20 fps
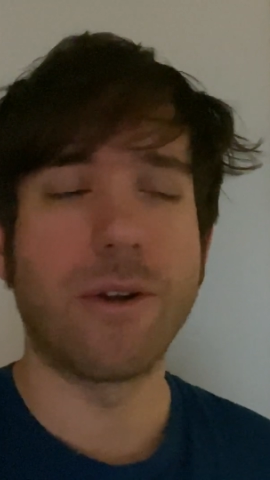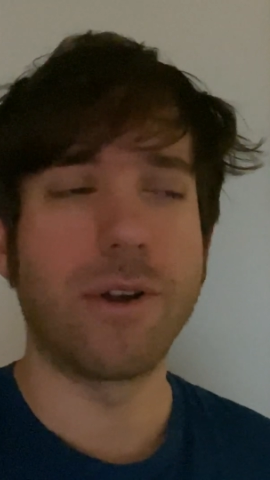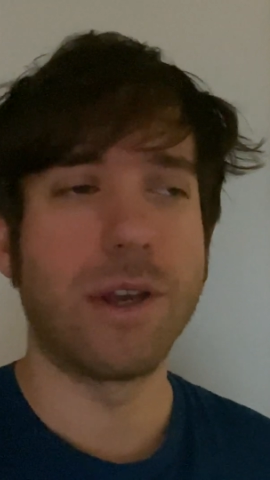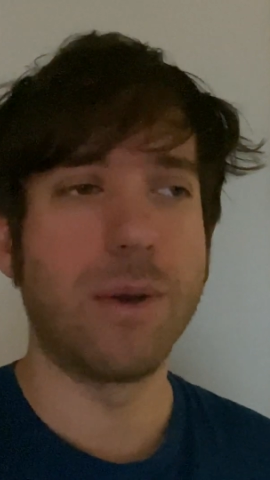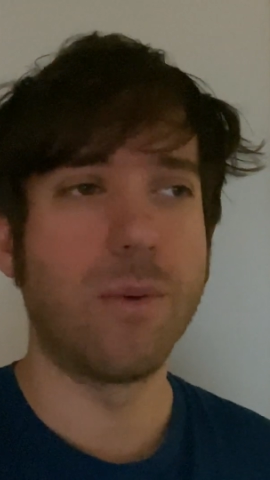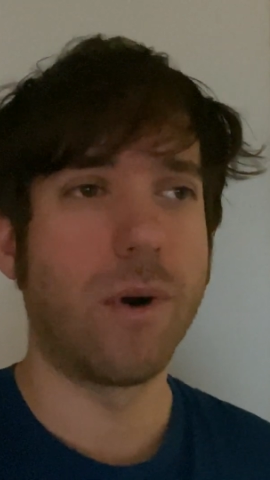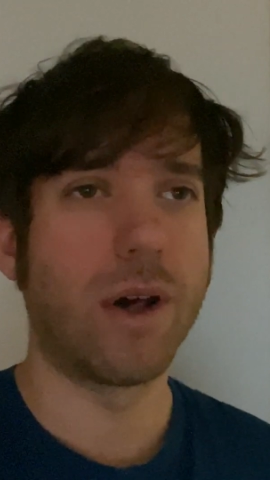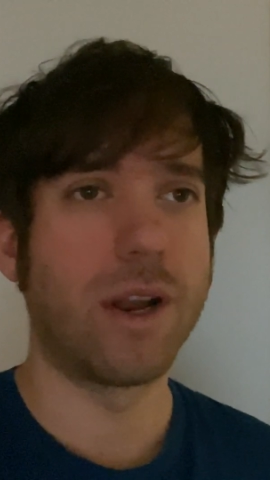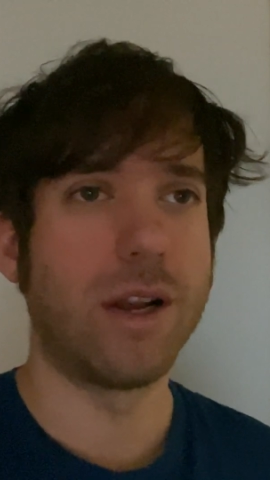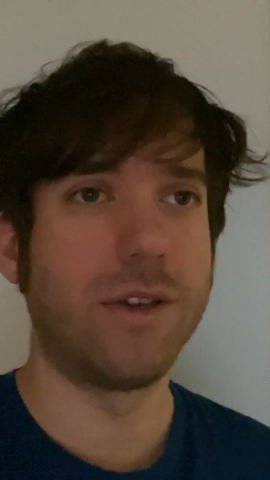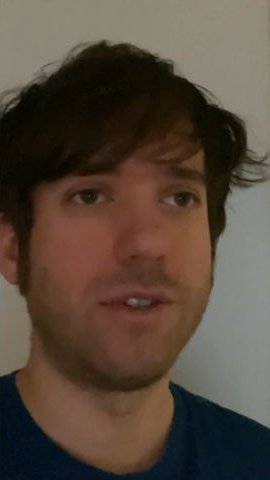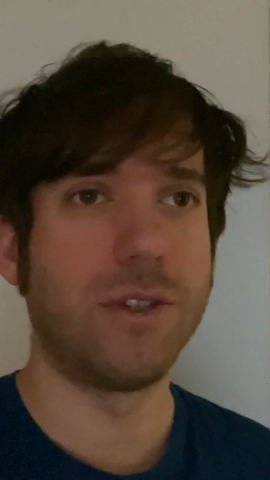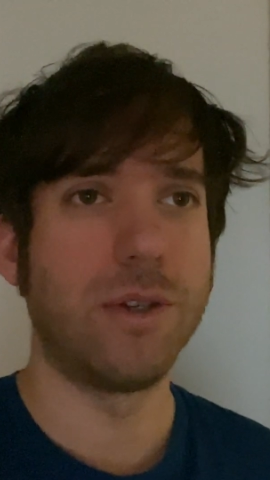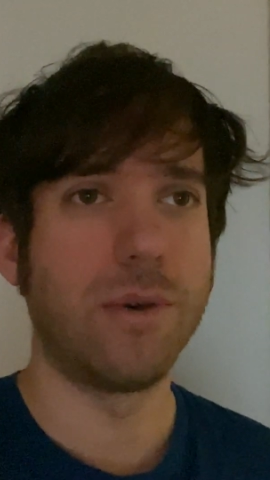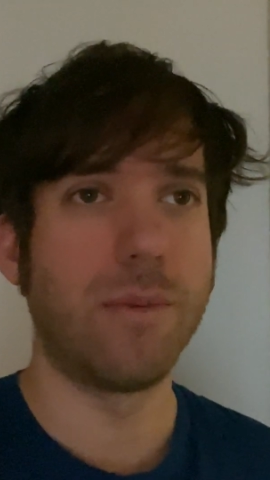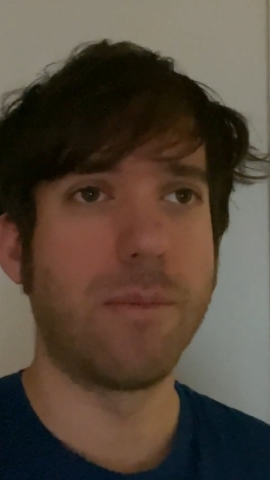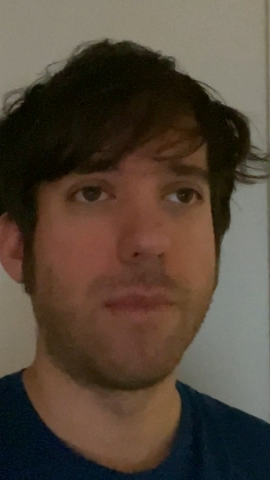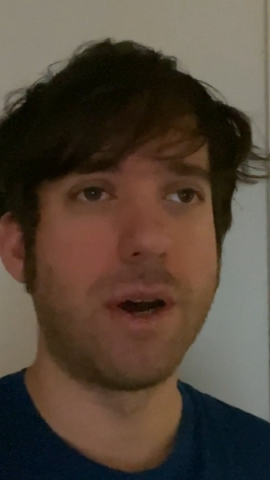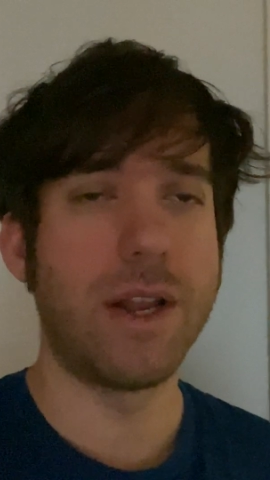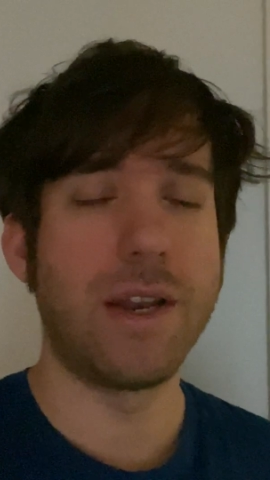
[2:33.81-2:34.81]
or you want to
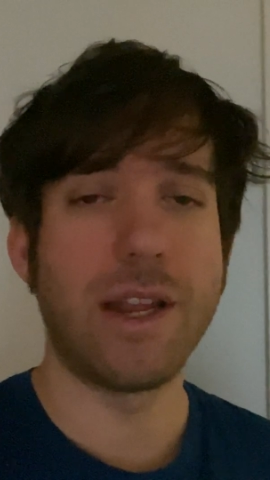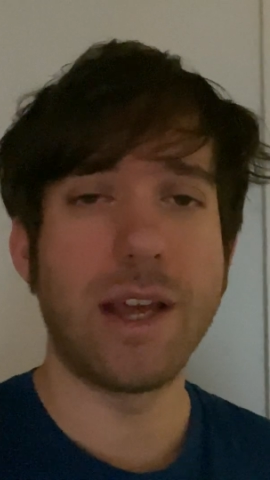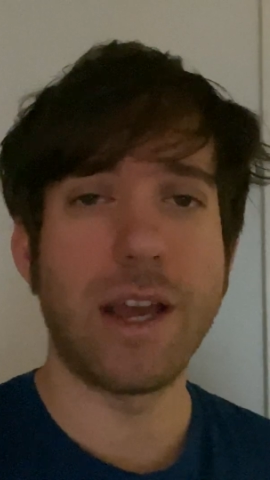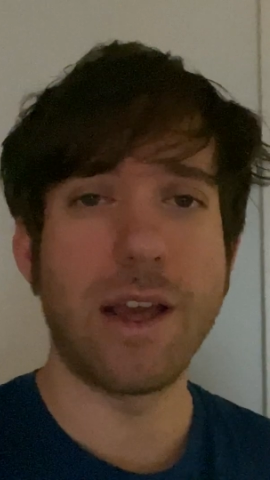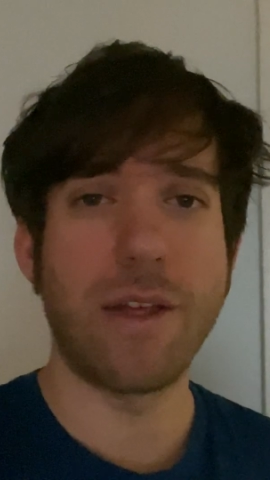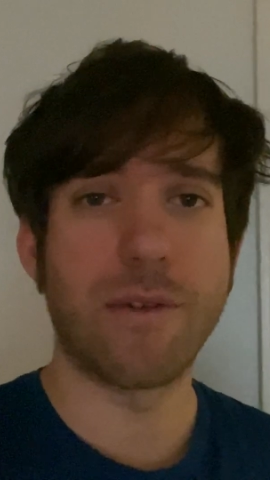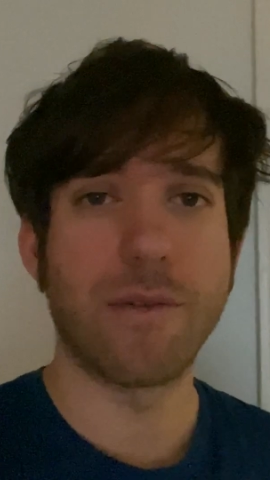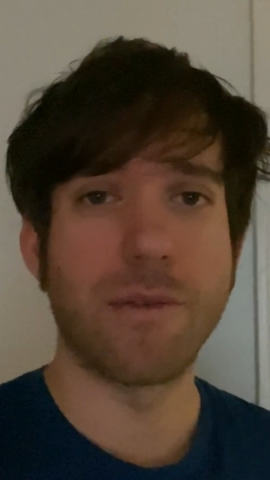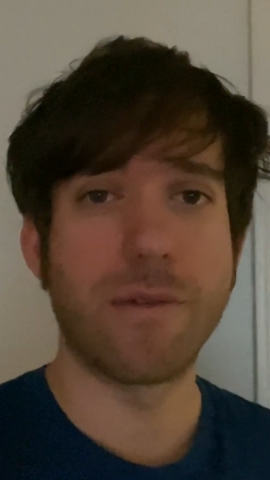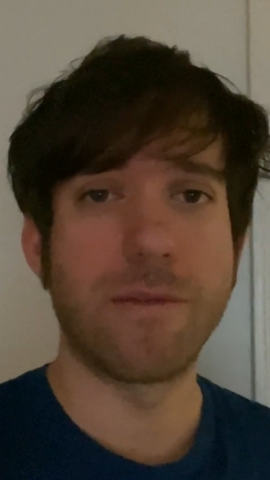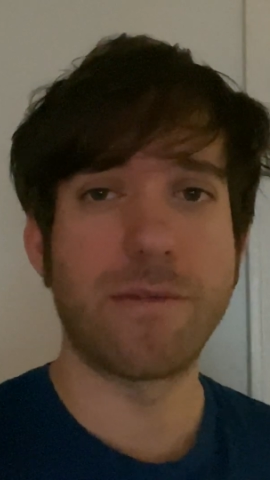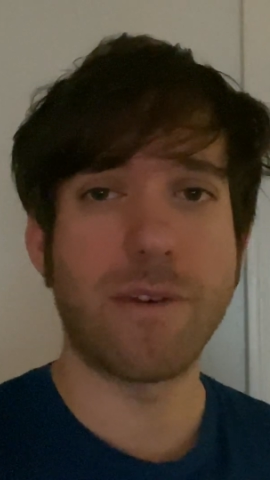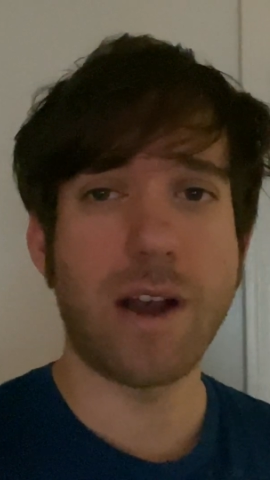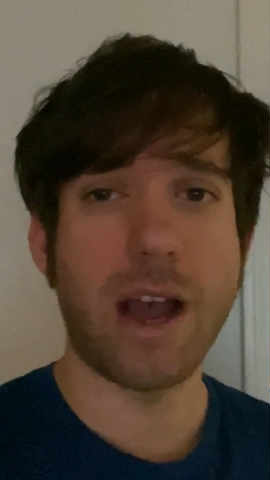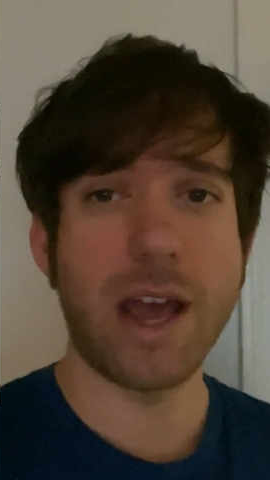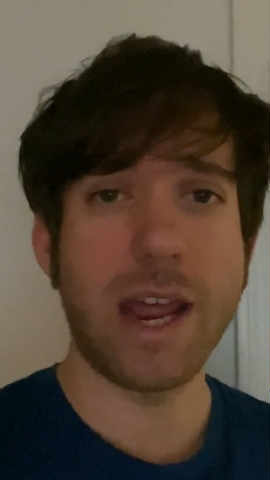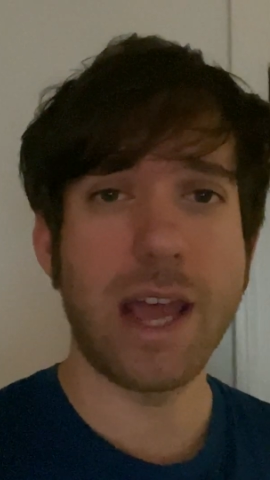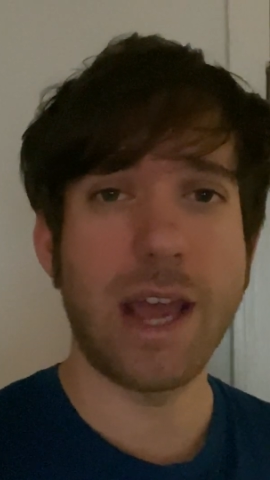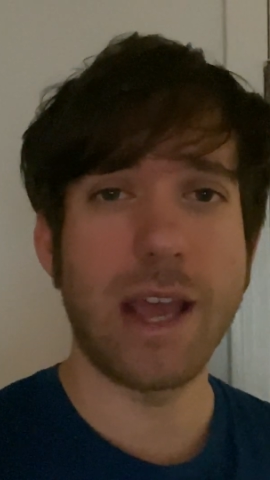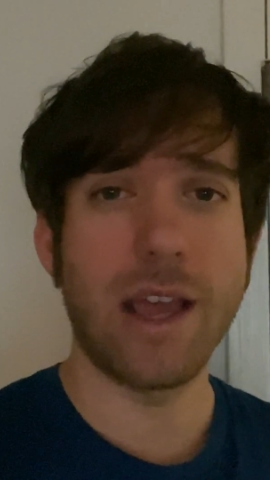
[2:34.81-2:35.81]
do Monday through
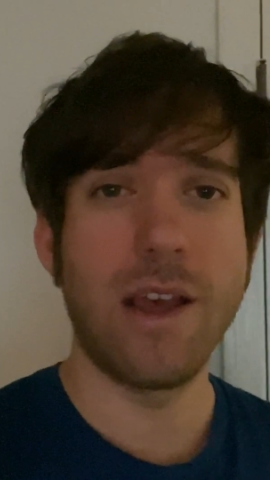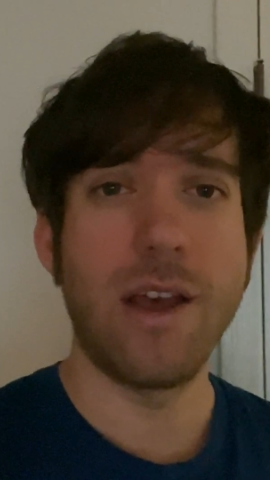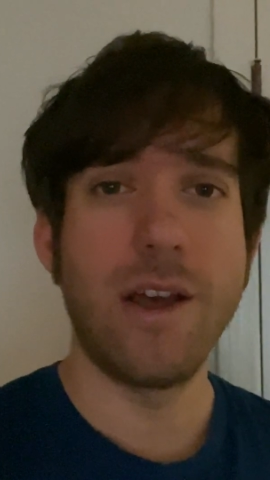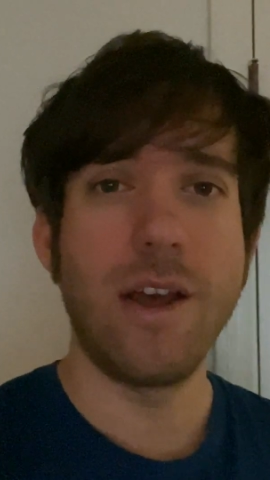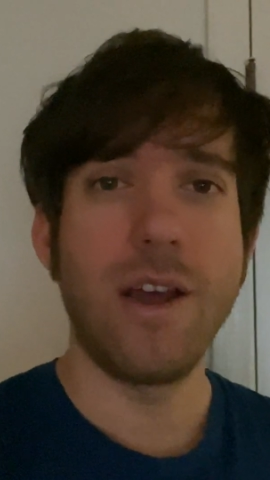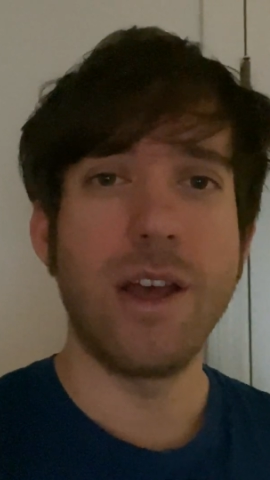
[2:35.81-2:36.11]
Friday,